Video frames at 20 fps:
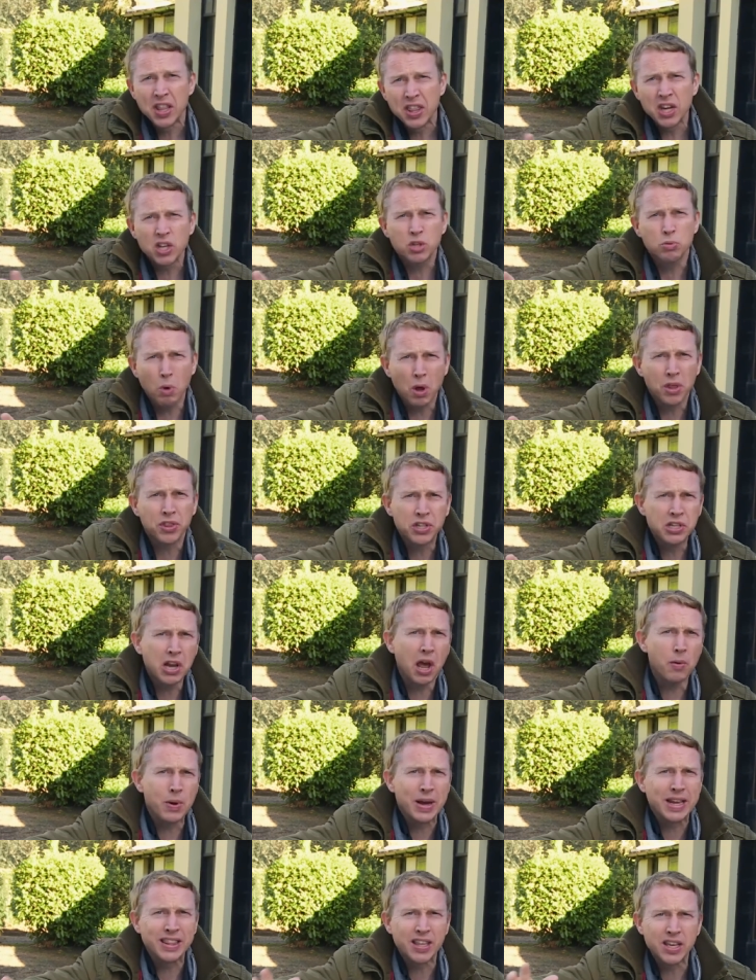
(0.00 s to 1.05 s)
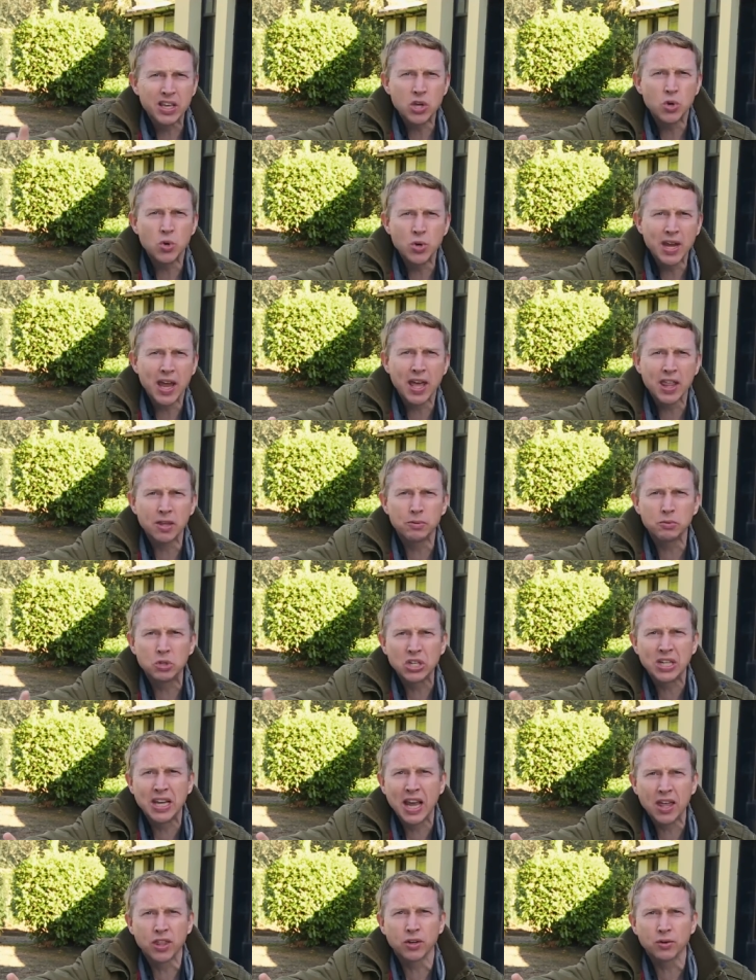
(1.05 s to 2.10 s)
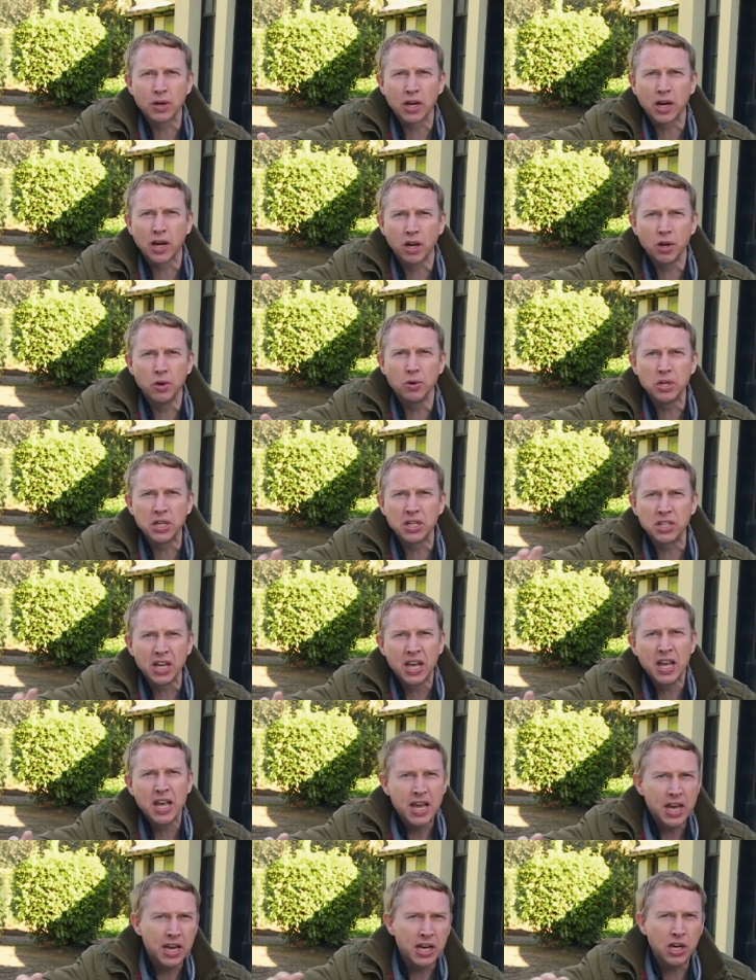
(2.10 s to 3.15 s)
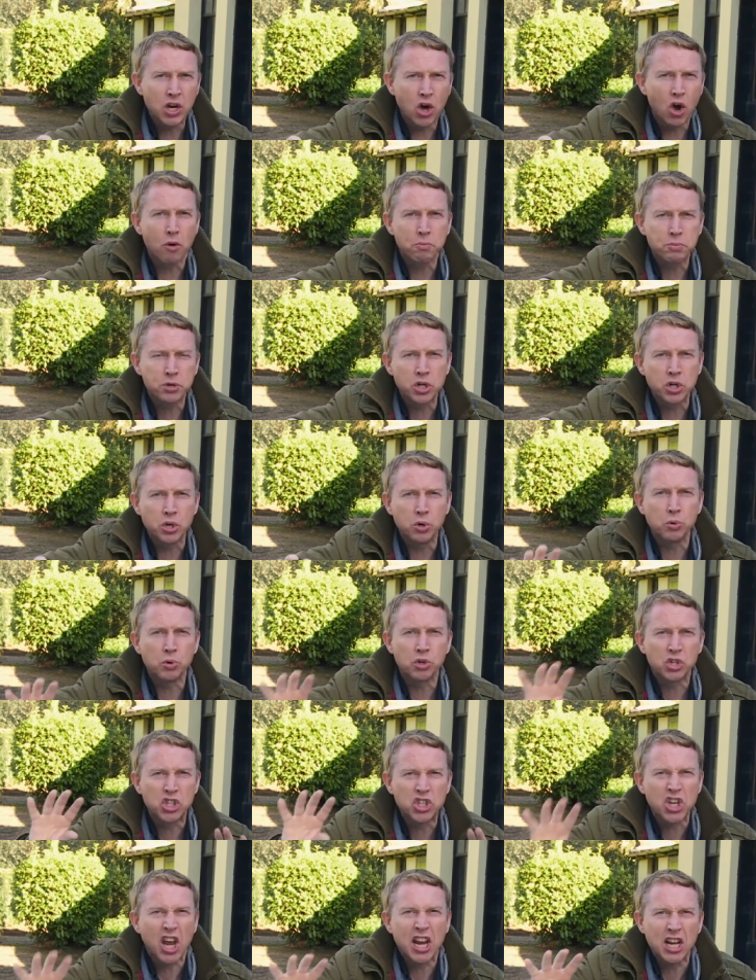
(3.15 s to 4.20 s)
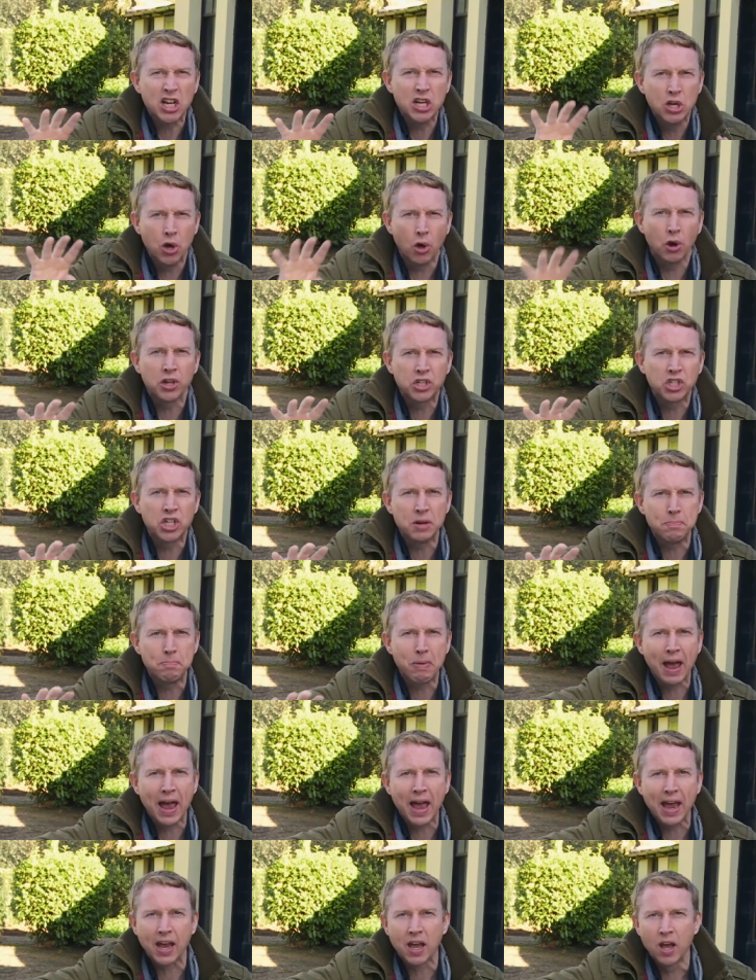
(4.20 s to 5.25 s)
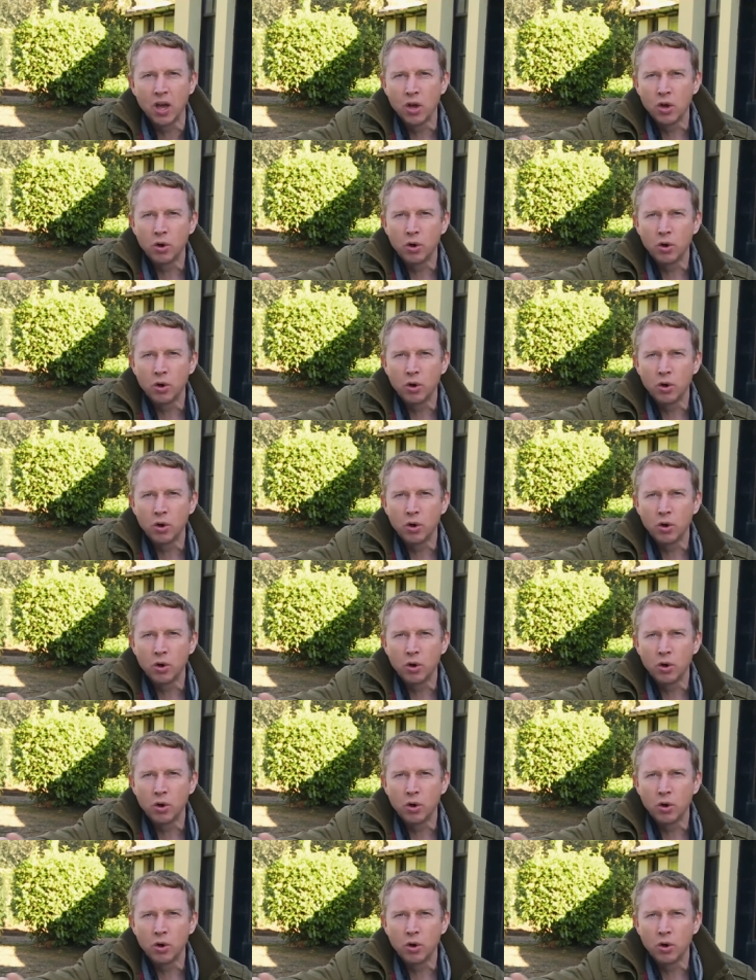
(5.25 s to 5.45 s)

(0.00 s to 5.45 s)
then it's worth knowing that you can get them together included in an optional technology pack,